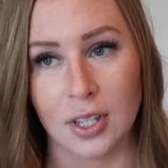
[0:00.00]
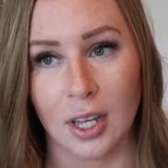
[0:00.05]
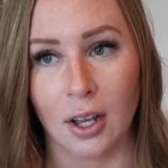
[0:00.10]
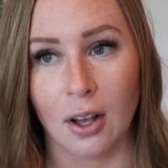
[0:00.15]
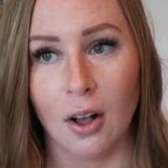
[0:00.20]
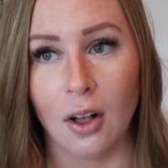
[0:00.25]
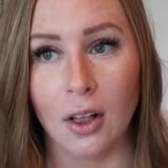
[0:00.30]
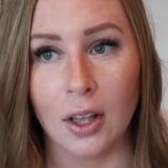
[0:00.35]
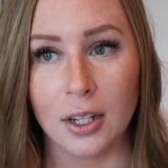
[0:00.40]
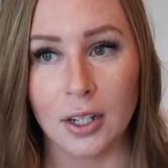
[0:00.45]
Like
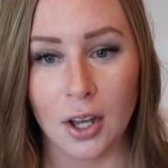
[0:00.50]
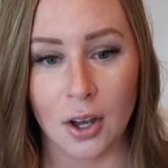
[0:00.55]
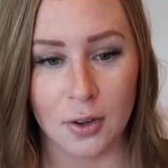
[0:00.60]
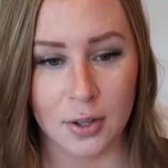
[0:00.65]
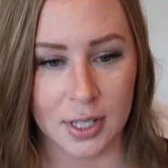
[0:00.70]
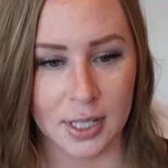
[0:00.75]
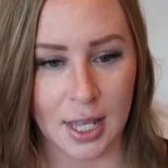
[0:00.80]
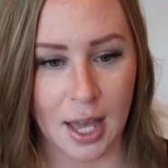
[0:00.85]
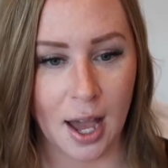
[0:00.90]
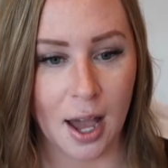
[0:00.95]
all I know
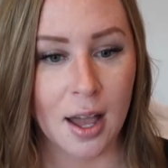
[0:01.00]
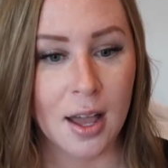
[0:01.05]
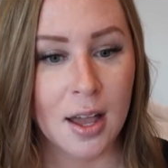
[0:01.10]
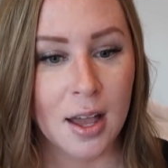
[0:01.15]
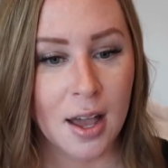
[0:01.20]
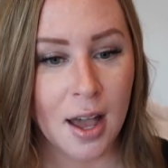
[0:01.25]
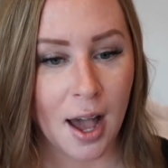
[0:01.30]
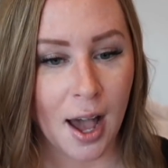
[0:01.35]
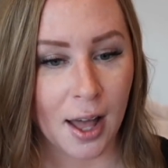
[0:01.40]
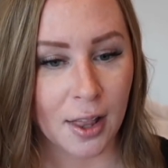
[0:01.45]
is that
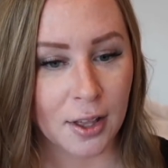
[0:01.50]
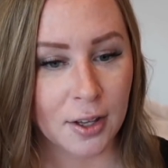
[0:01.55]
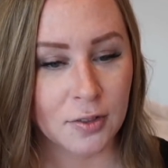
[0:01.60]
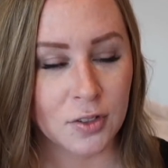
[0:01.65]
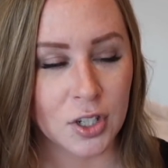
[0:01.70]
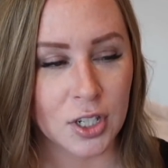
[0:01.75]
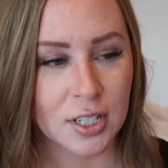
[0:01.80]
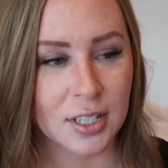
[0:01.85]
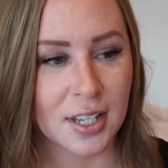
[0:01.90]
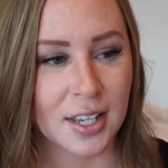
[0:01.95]
I love
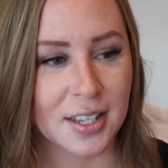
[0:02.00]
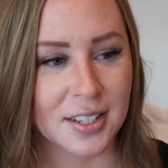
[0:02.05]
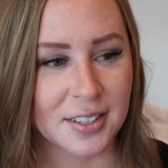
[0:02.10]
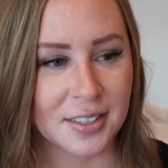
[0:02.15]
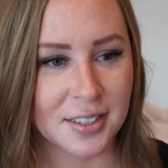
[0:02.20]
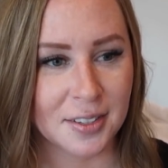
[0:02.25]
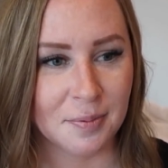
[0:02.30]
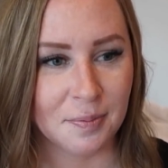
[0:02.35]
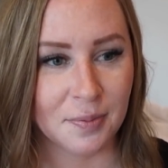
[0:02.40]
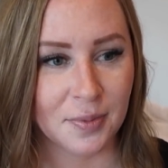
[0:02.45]

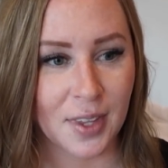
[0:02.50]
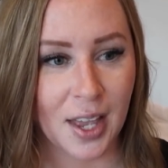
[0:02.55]
Jesus.